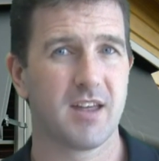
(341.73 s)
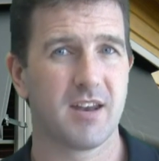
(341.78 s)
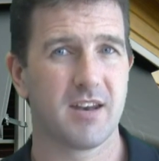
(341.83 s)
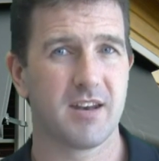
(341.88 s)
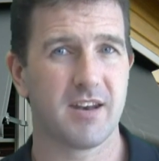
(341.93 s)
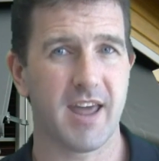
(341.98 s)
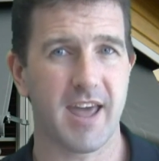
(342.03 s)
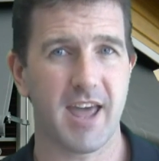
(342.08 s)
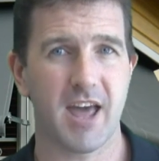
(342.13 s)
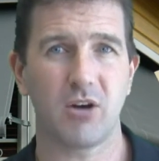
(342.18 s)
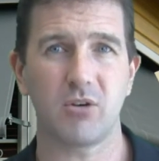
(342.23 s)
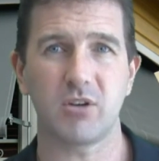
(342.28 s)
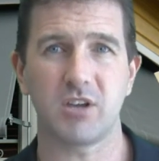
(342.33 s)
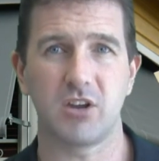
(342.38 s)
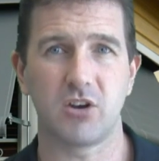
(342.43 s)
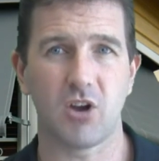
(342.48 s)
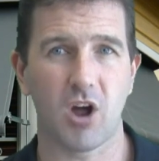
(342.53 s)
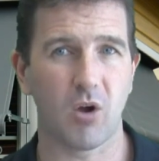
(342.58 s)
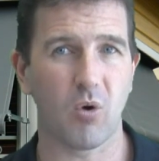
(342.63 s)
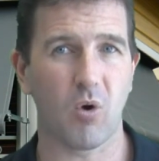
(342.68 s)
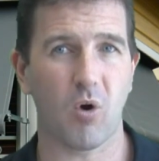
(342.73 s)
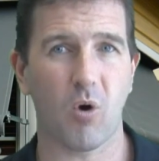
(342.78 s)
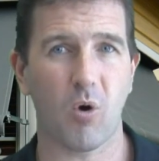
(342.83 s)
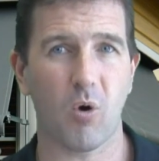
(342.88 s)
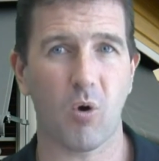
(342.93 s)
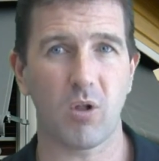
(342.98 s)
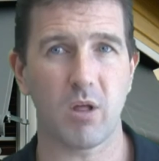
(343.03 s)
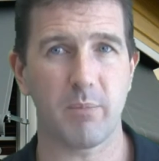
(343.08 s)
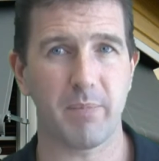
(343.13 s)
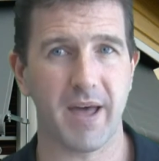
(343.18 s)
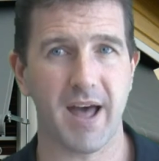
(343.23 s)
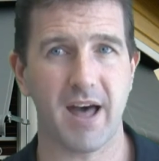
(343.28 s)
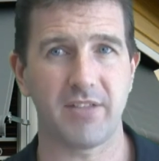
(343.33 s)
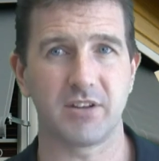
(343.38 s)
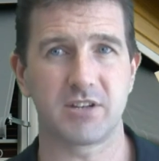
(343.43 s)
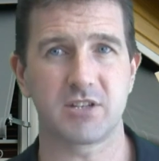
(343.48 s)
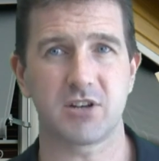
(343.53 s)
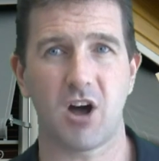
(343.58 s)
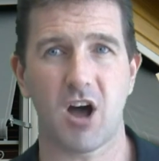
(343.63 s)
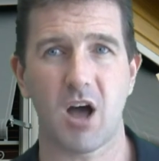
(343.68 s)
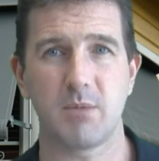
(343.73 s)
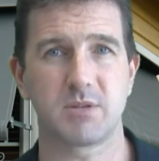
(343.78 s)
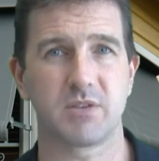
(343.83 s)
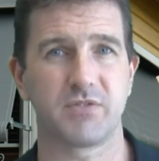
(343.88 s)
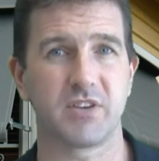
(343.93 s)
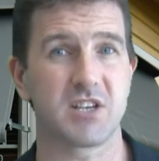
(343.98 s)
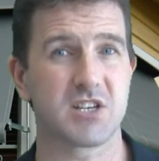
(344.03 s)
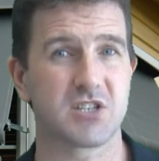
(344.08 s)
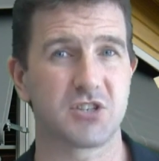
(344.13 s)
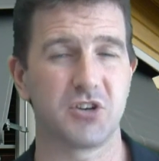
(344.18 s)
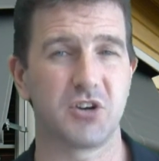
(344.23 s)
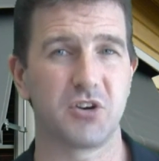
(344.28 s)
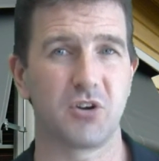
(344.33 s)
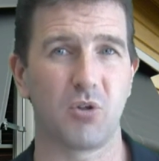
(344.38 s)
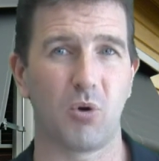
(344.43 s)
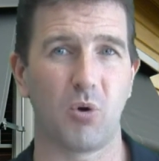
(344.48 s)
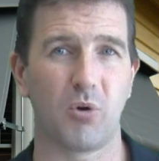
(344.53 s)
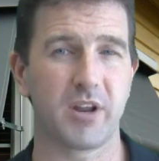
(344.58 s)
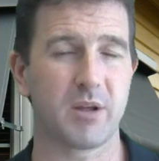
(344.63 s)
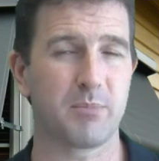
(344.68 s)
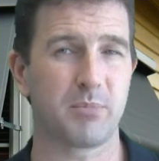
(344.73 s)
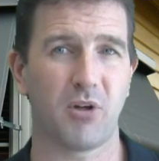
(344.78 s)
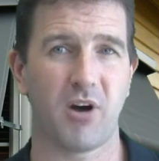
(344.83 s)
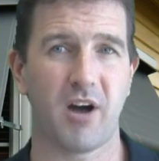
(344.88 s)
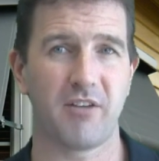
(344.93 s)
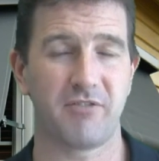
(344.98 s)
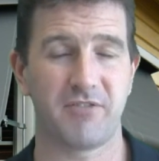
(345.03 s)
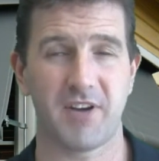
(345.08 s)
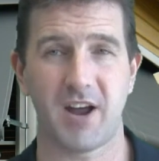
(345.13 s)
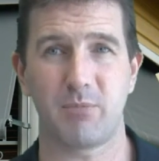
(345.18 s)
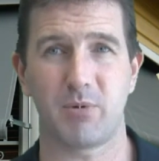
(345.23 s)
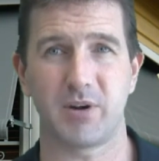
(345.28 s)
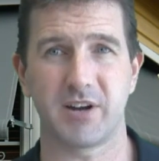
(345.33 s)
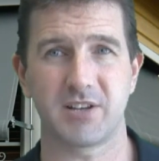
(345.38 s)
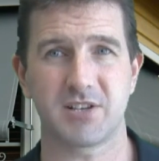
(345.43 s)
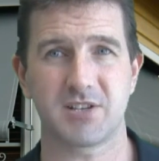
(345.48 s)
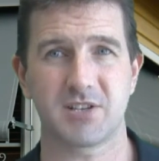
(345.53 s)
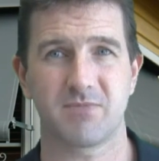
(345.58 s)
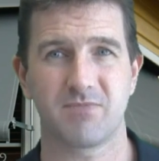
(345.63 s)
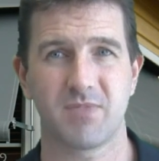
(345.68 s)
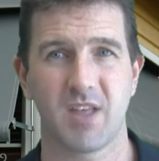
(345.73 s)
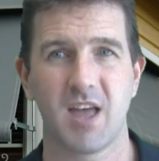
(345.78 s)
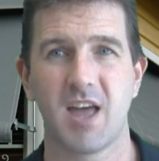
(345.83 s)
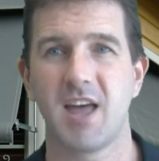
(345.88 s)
Now you know all about the types of external awning blind fabrics.